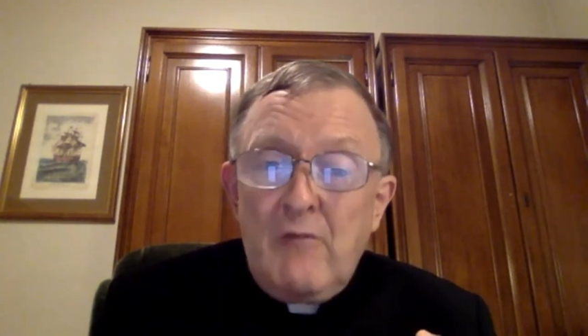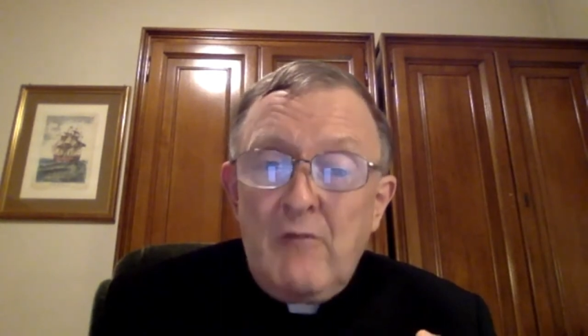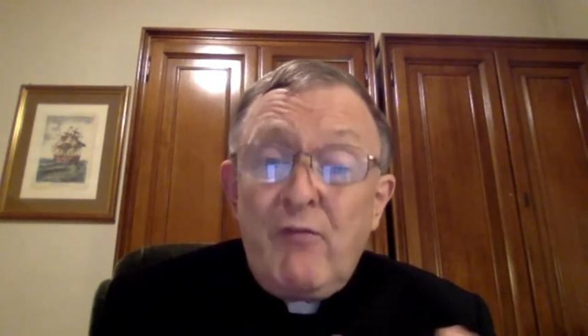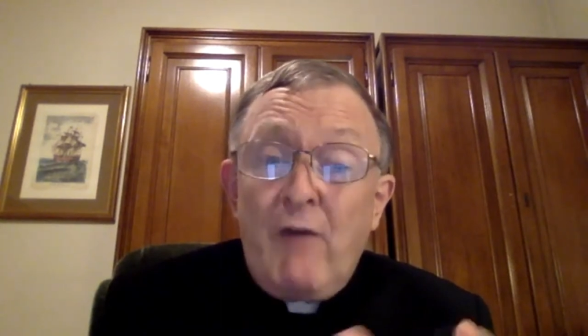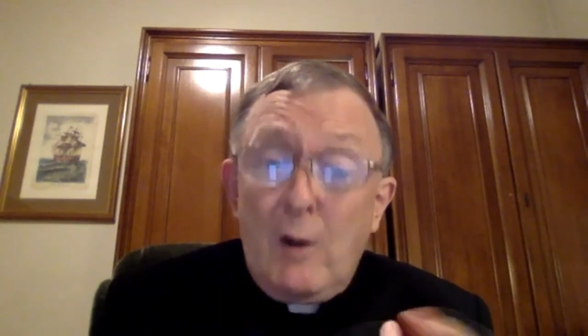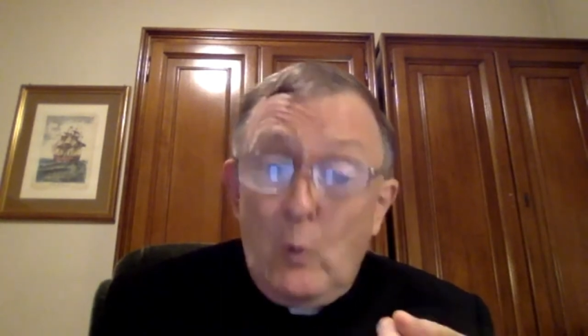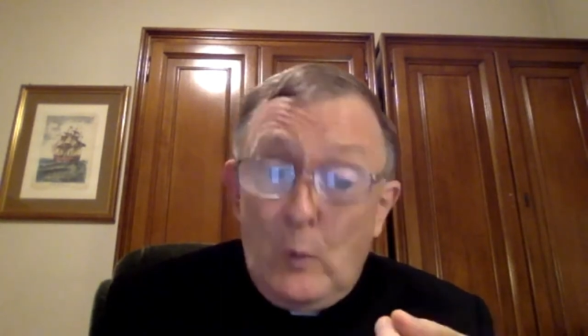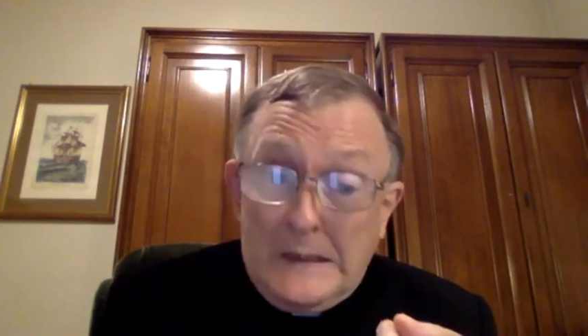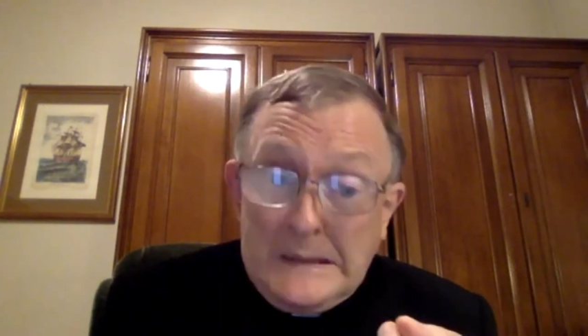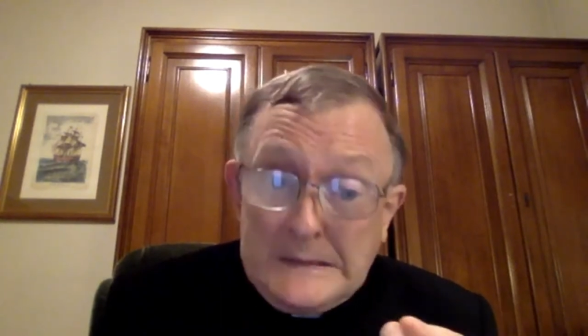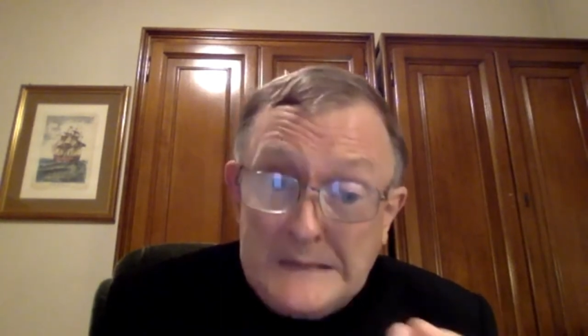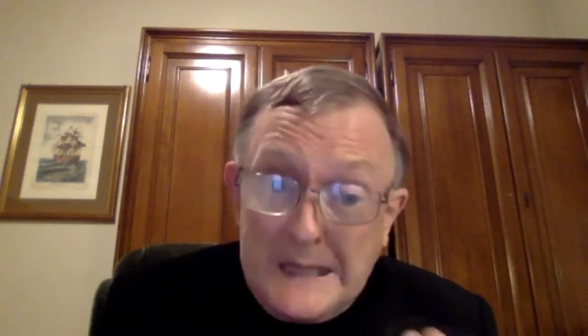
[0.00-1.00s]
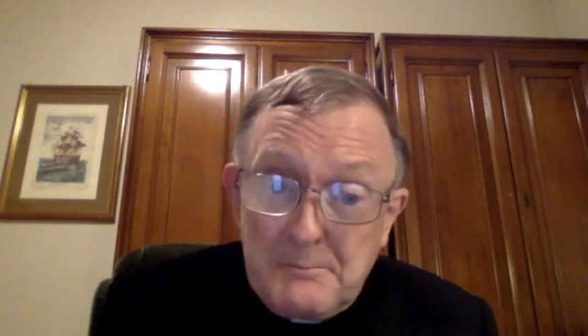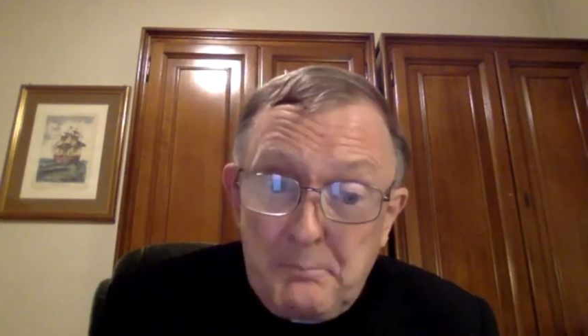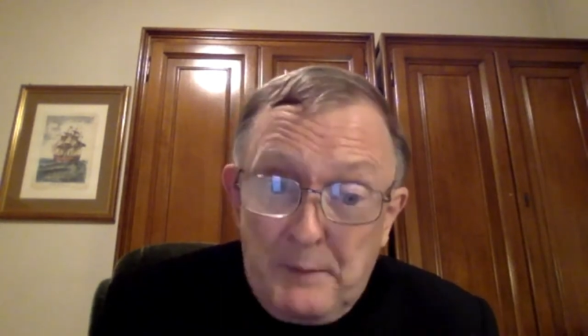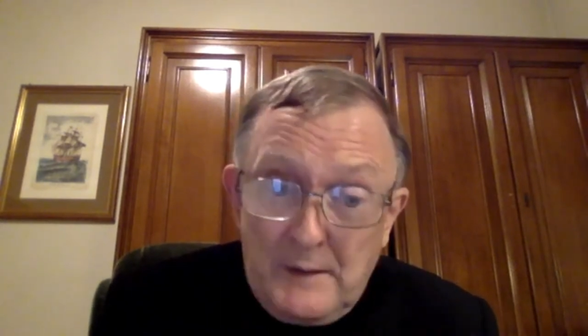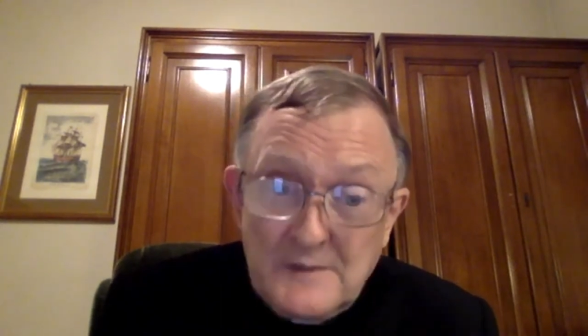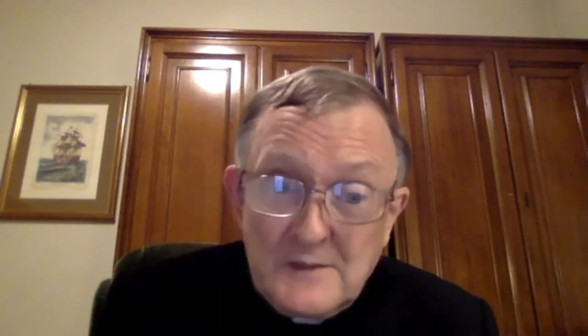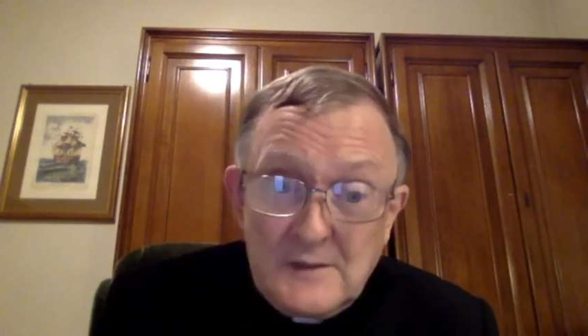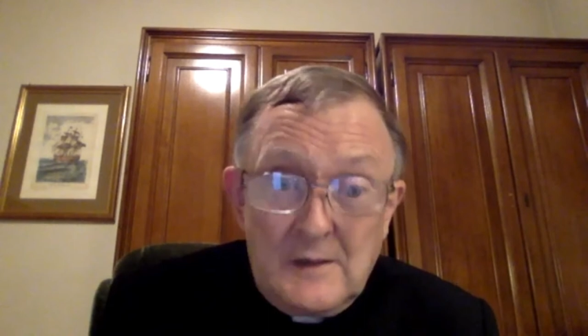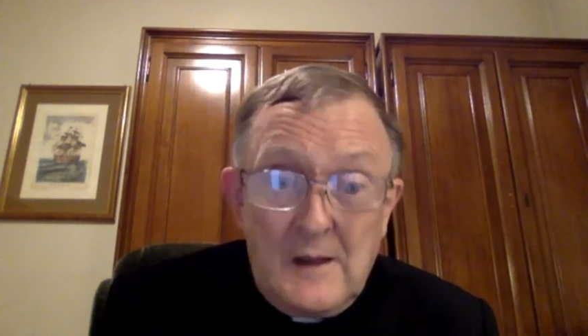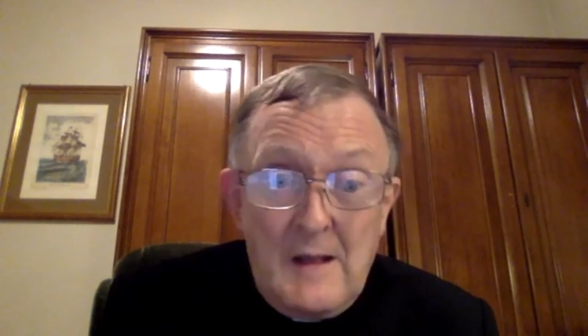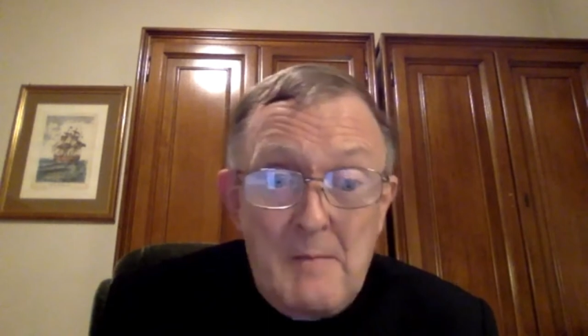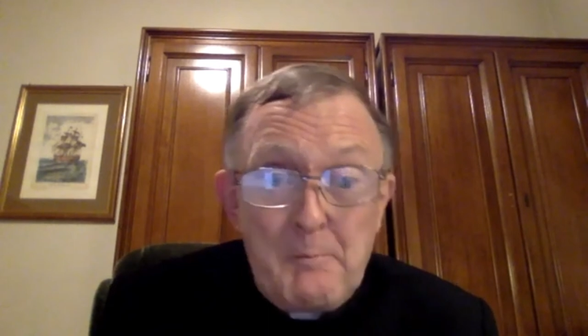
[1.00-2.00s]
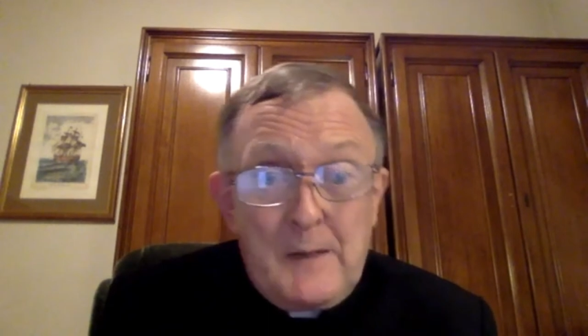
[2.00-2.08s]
following that person,